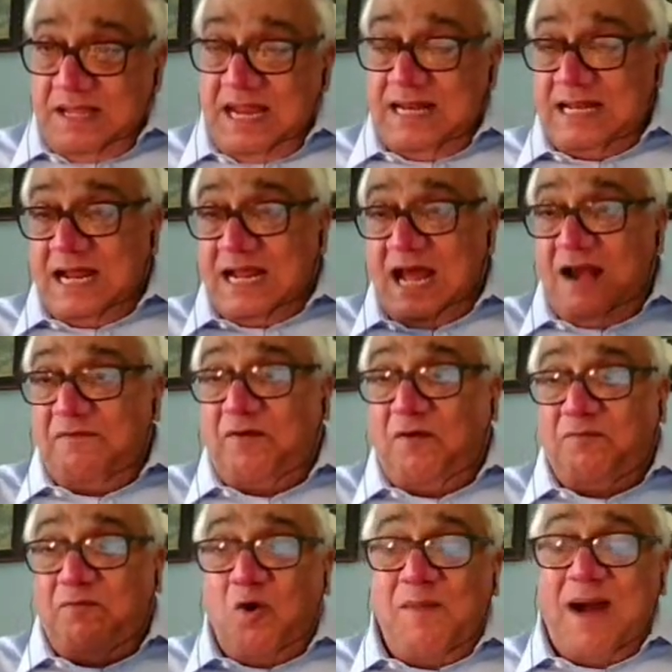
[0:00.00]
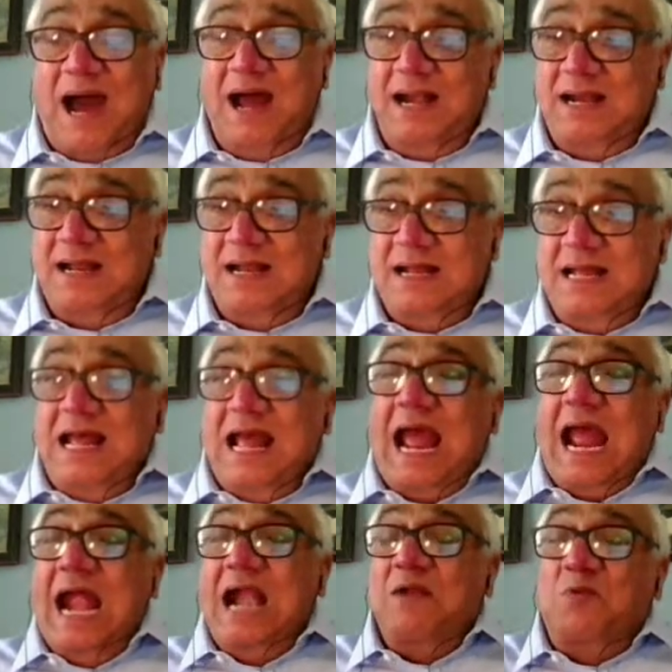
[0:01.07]
in the Gulf of Oman
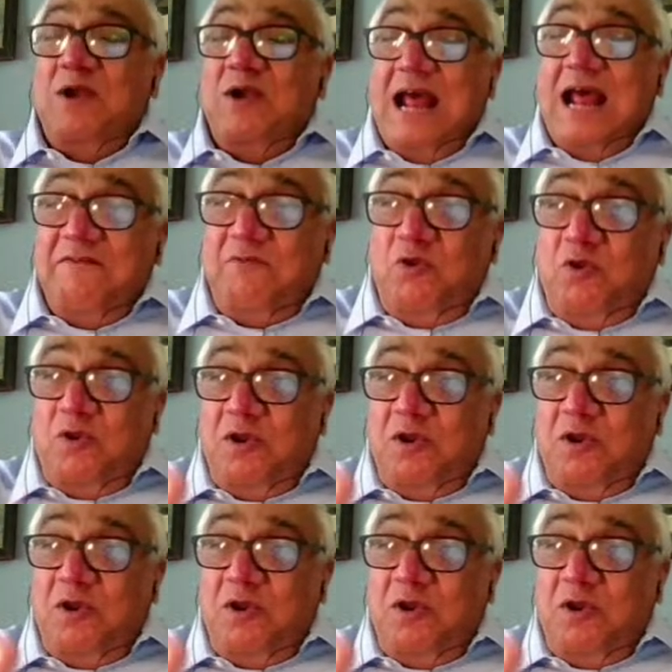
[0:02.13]
and would have